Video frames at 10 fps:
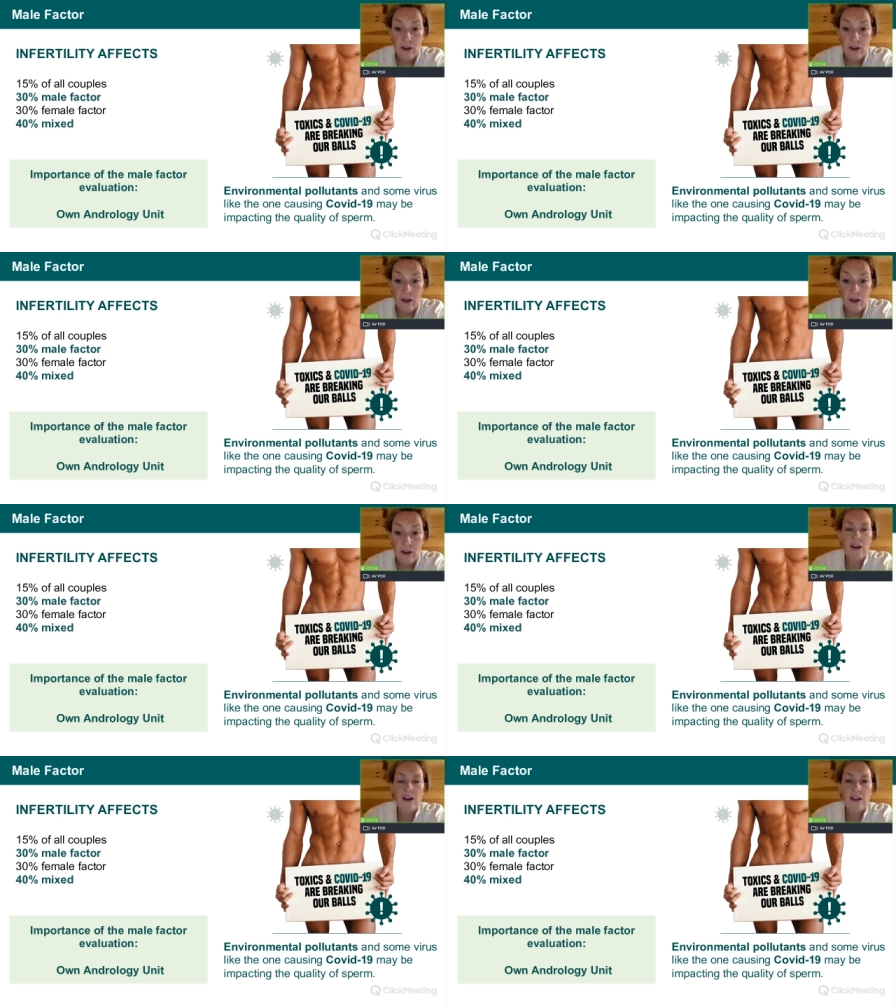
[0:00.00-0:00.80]
but
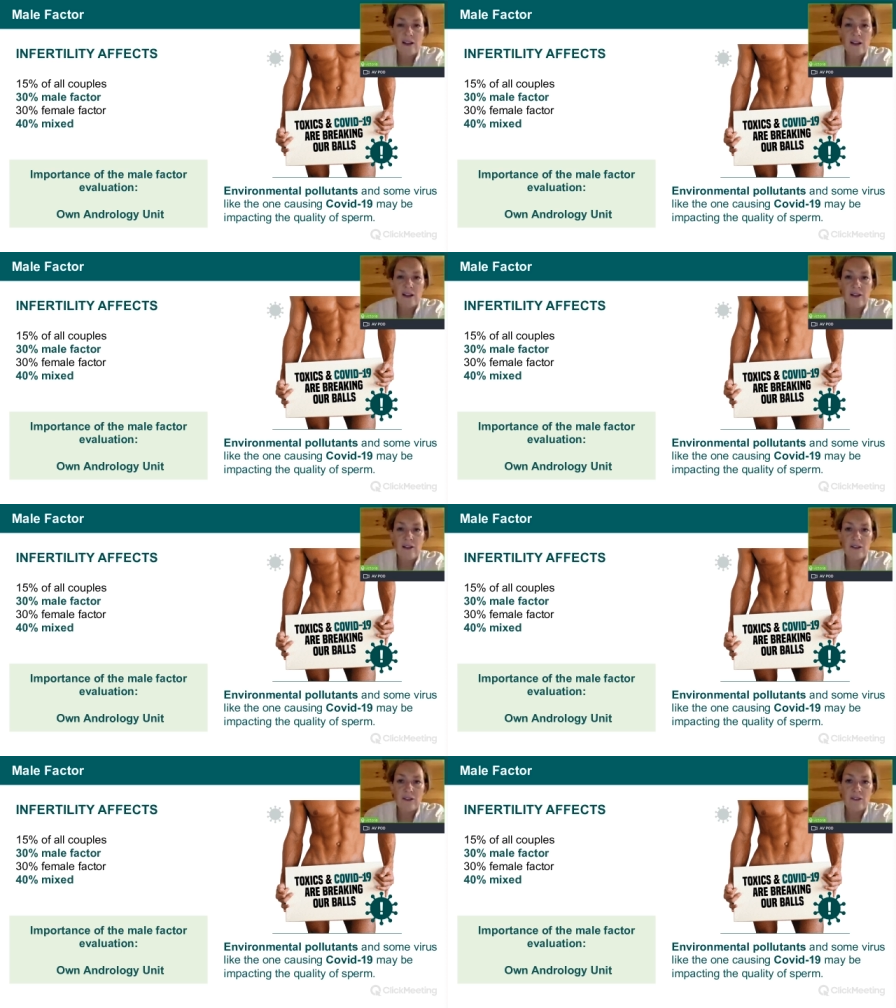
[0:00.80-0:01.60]
so far there's very
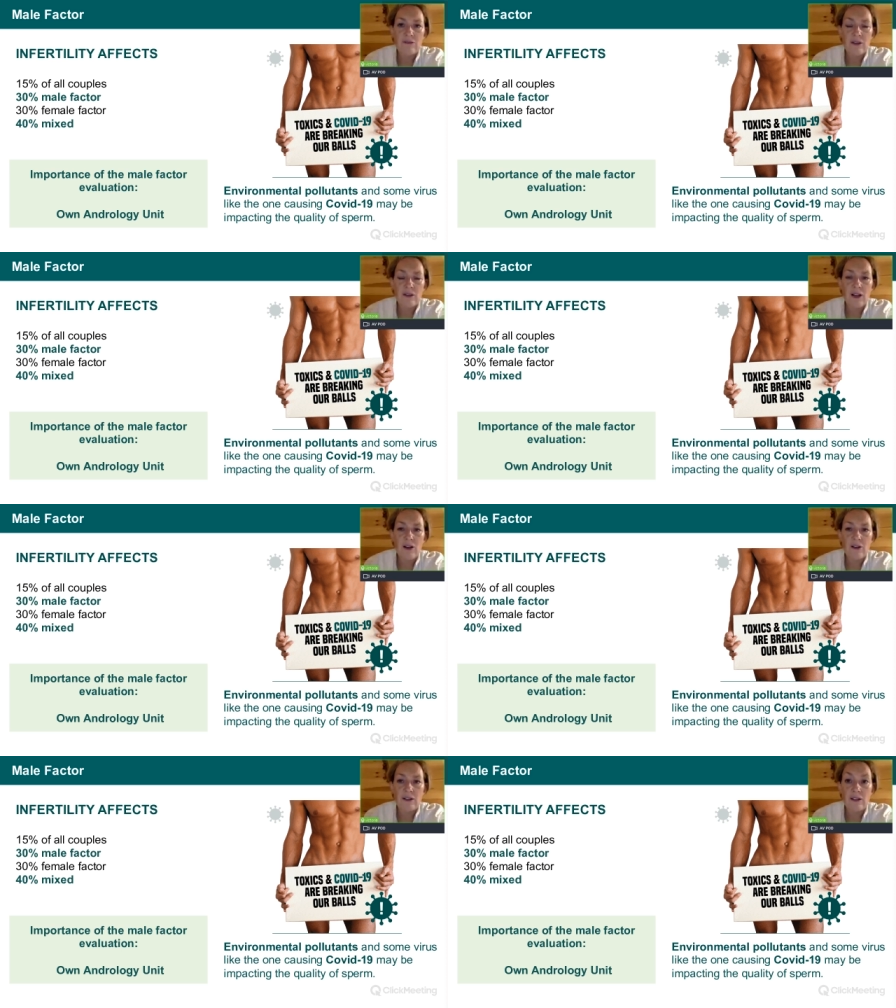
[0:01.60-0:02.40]
little
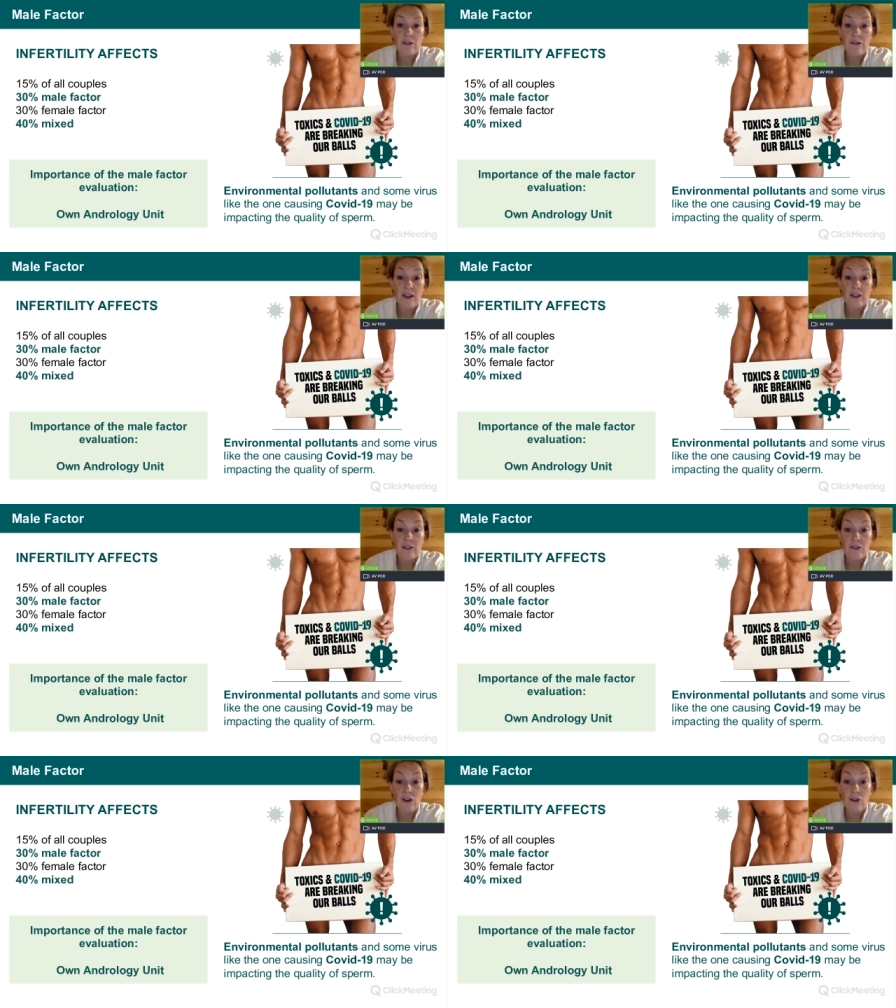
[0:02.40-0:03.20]
evidence regarding the
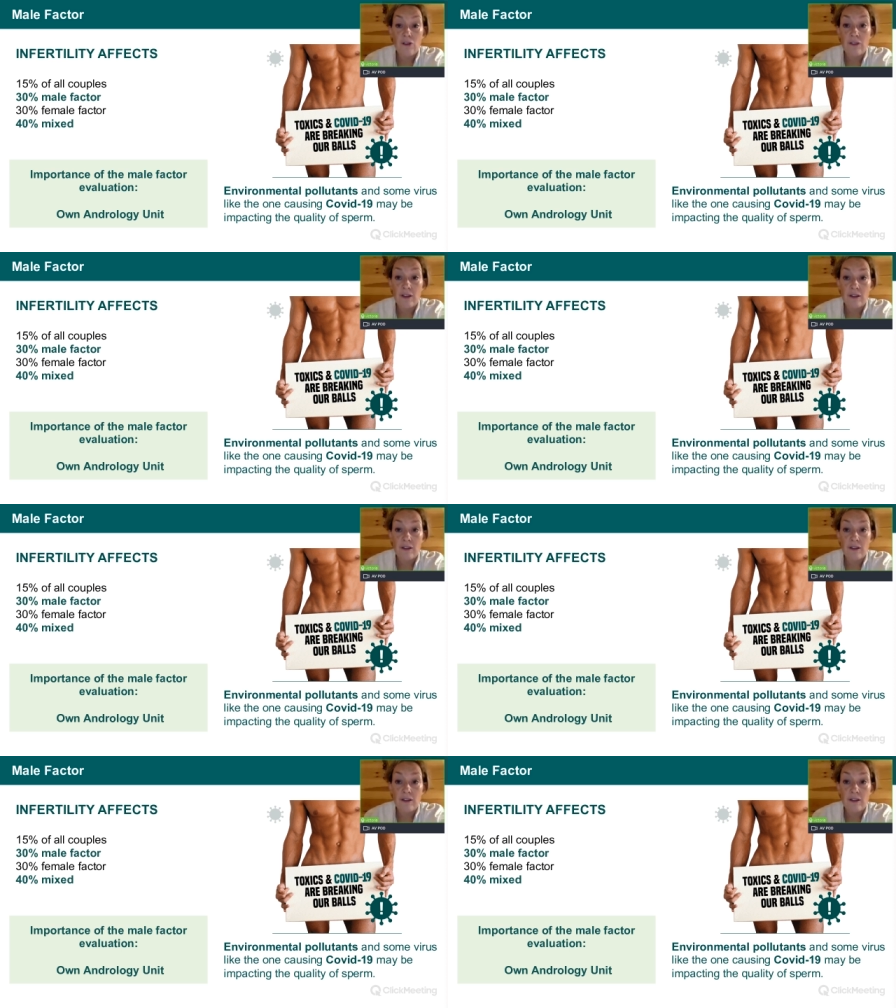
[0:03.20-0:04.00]
effect of
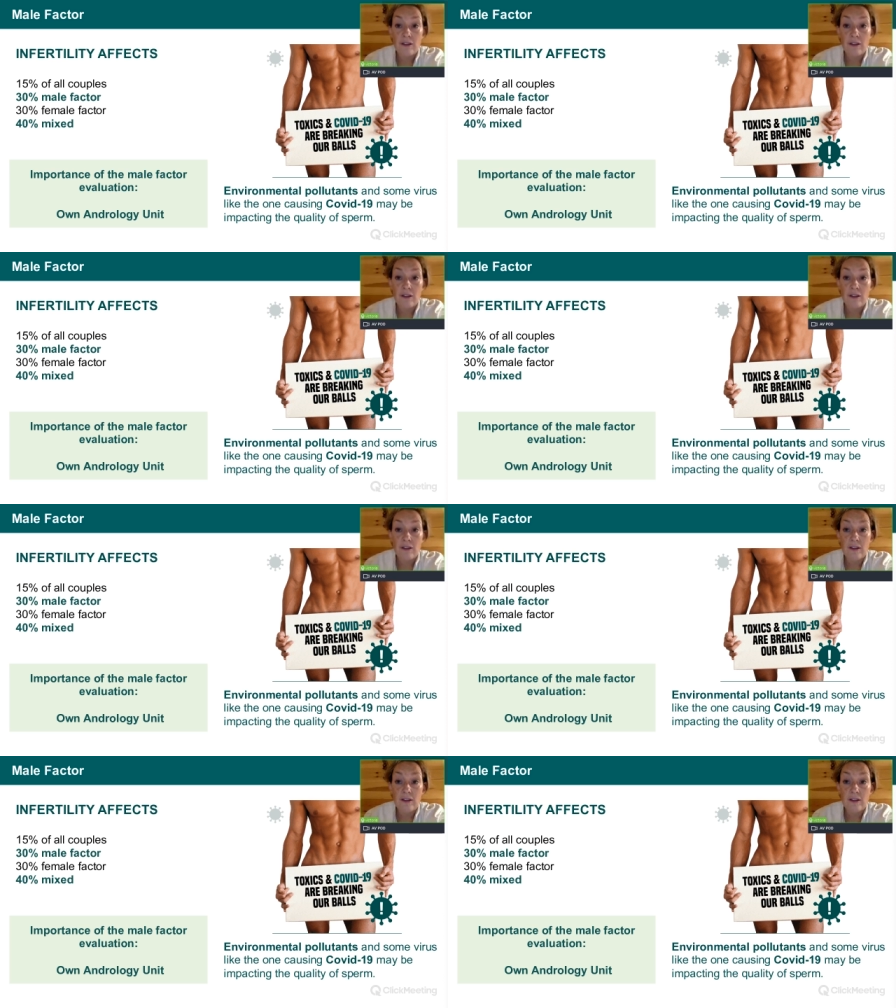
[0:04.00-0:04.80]
COVID on
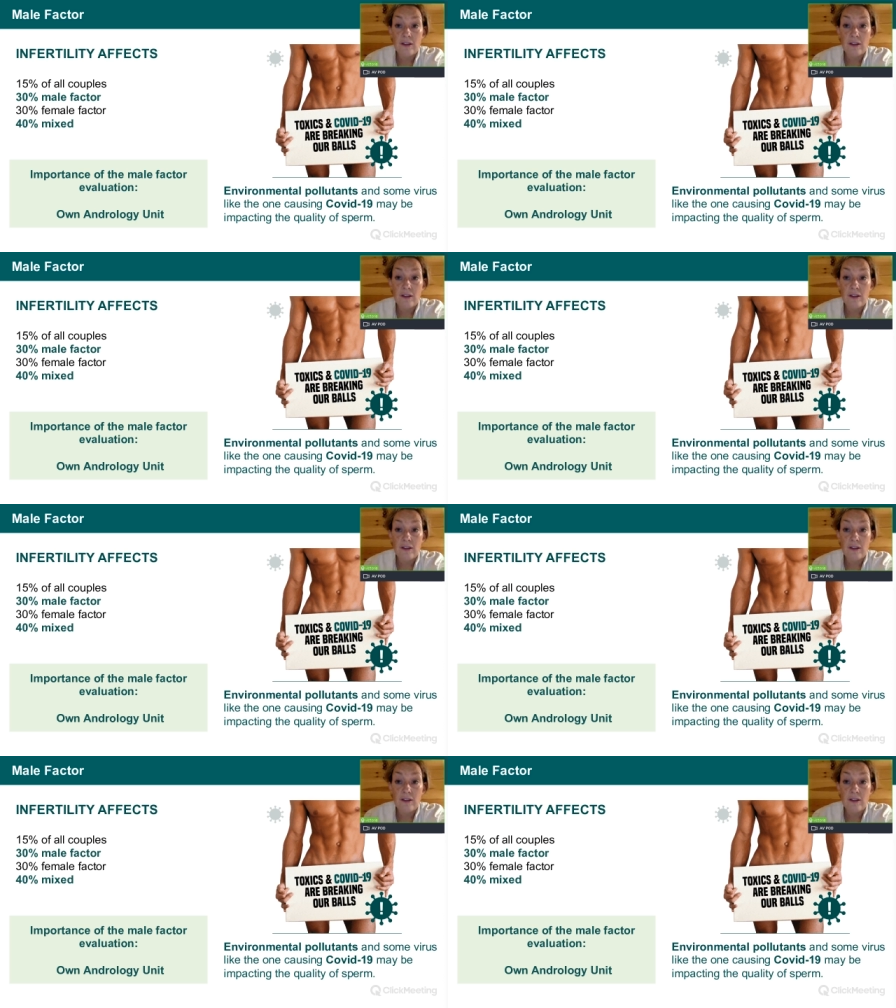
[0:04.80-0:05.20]
sperm.